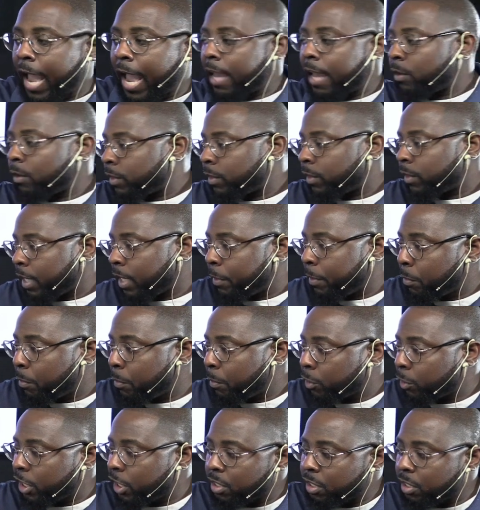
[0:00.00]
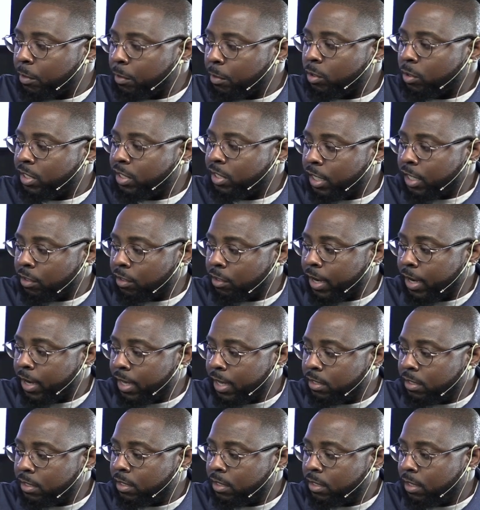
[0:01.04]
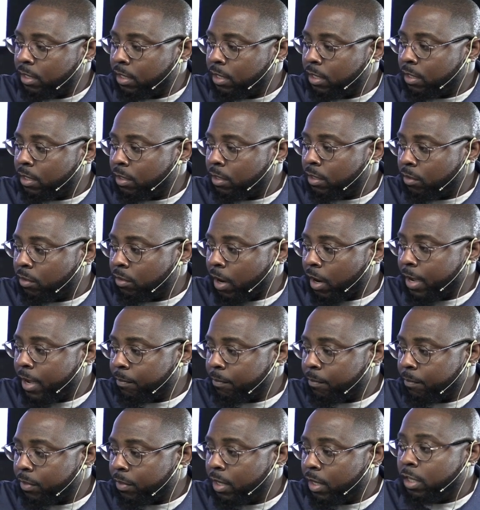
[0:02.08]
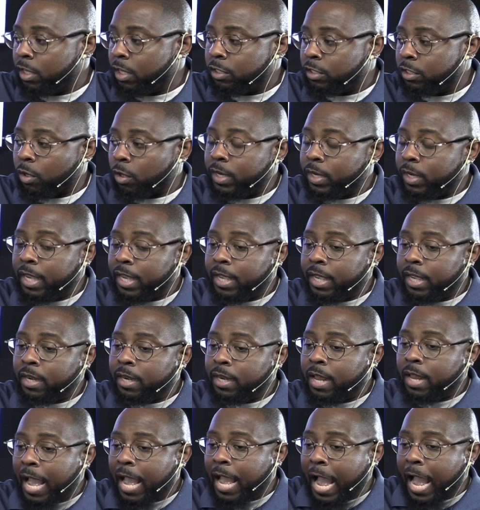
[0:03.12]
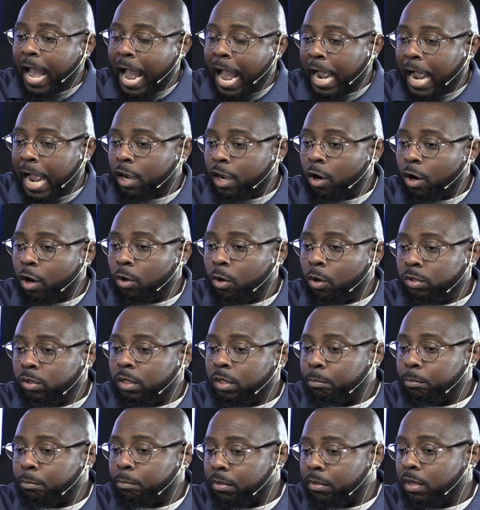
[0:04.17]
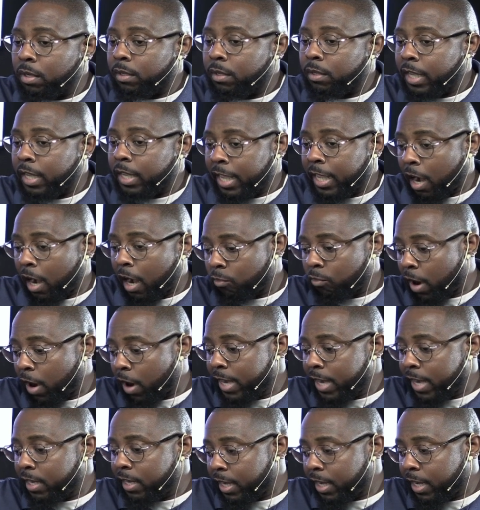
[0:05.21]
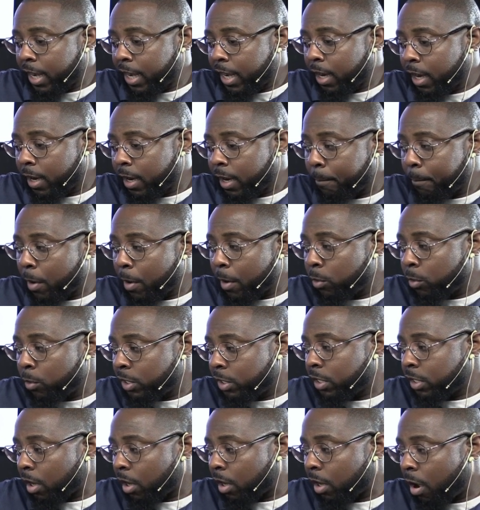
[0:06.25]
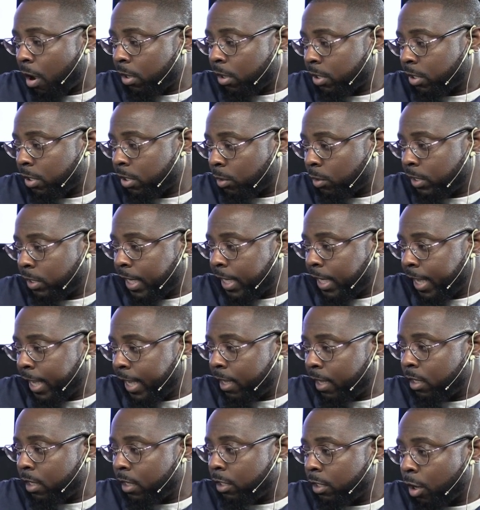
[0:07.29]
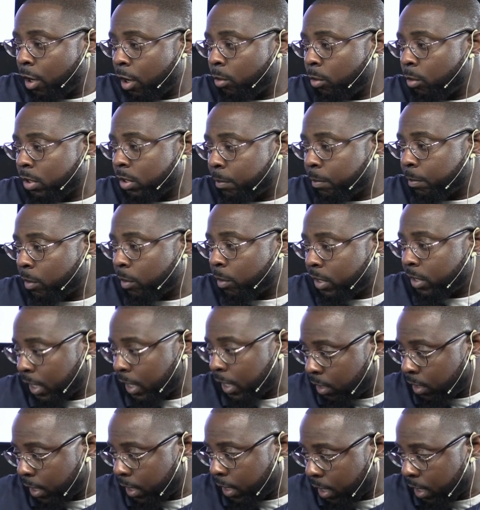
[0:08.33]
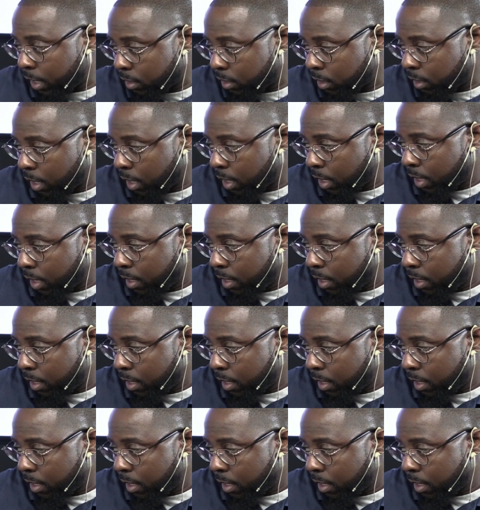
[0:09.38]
I don't think people should smoke cigarettes, right? So then I go to the book and I write in there, Moses also said, don't smoke cigarettes.